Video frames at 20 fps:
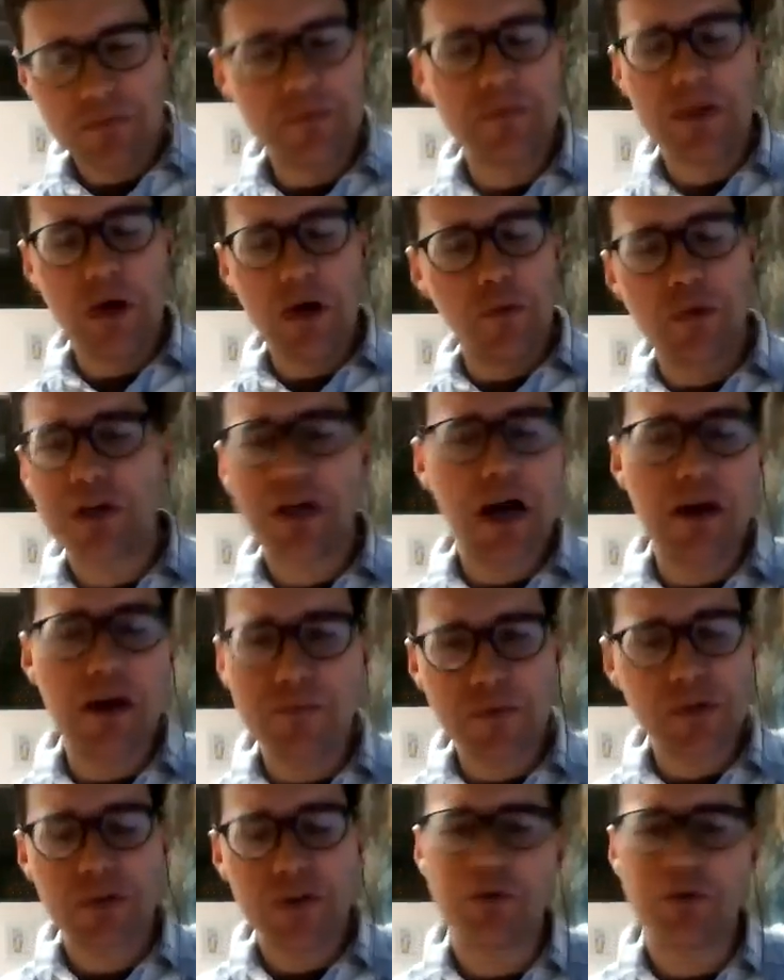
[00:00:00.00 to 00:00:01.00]
that would
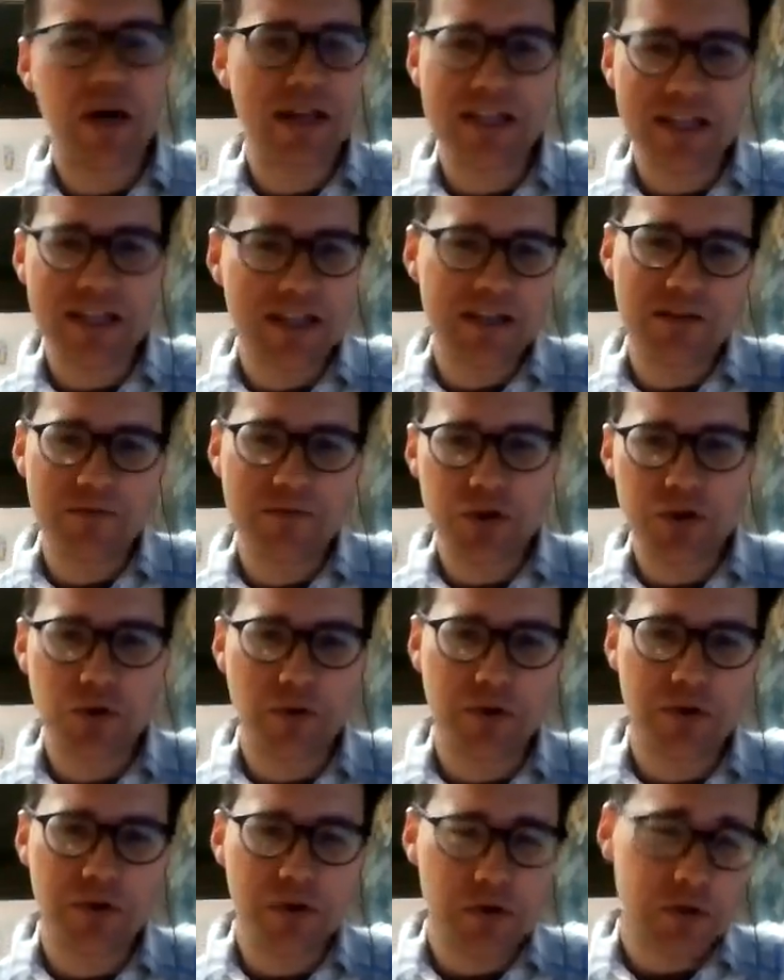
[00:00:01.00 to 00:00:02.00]
come to any
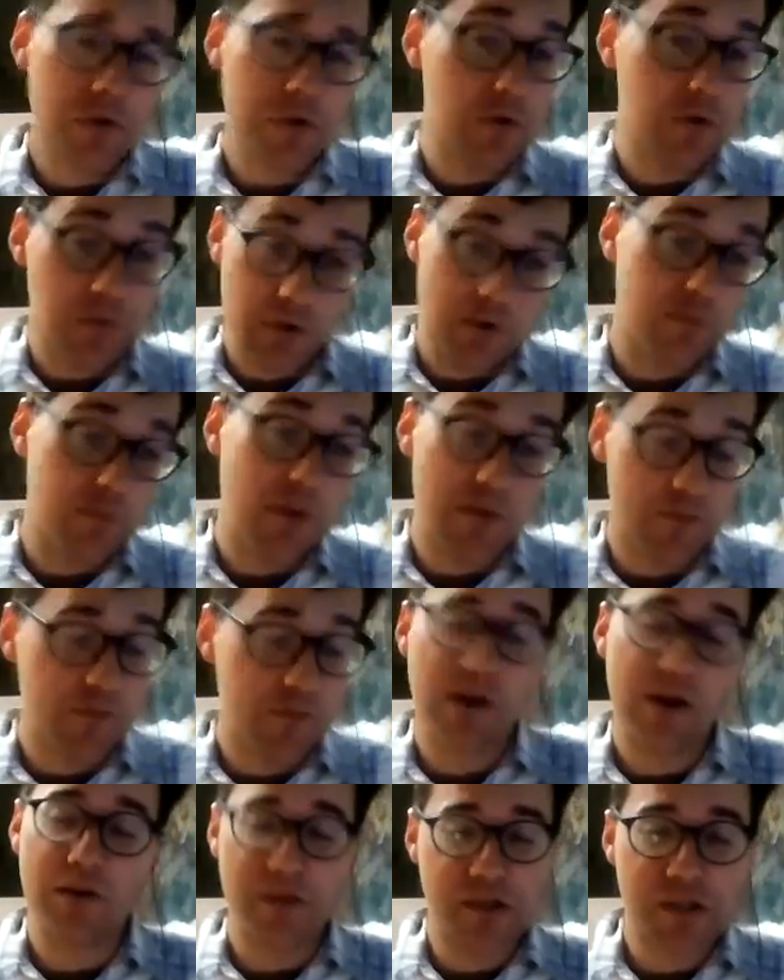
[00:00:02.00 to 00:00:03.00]
individual user would be
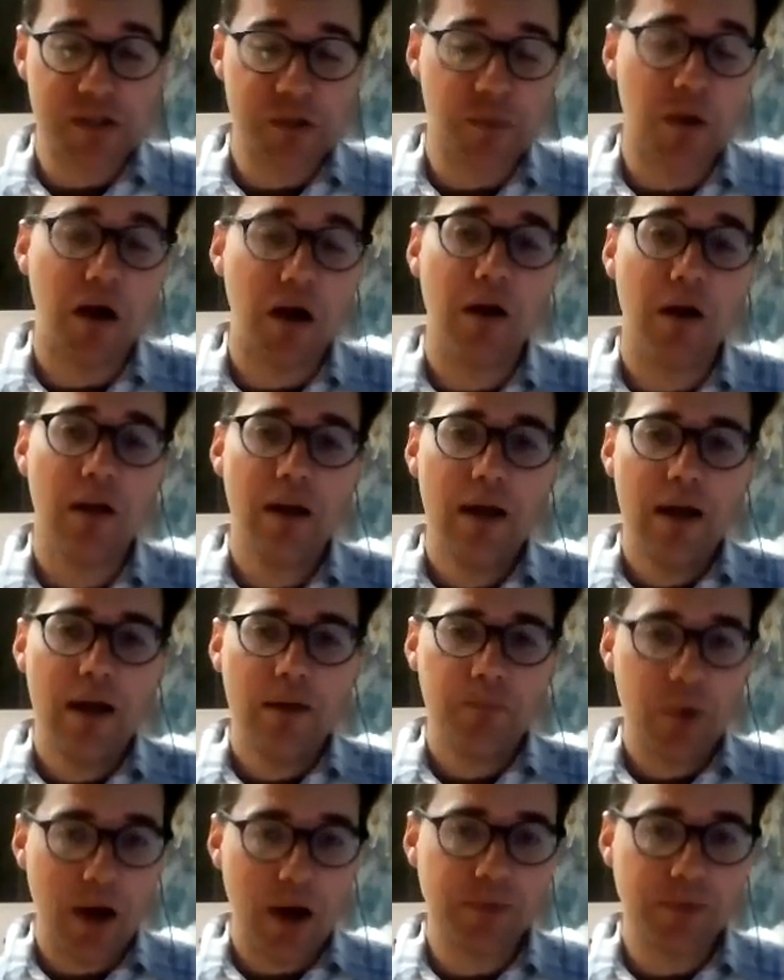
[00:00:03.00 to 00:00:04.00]
fairly small,
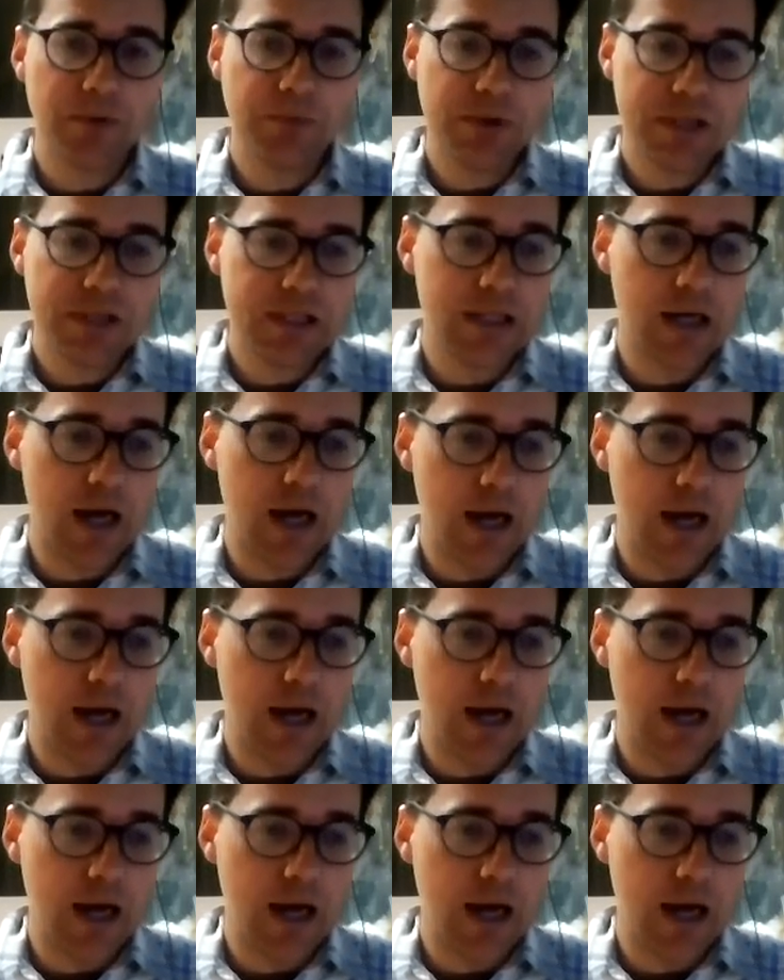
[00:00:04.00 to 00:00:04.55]
probably.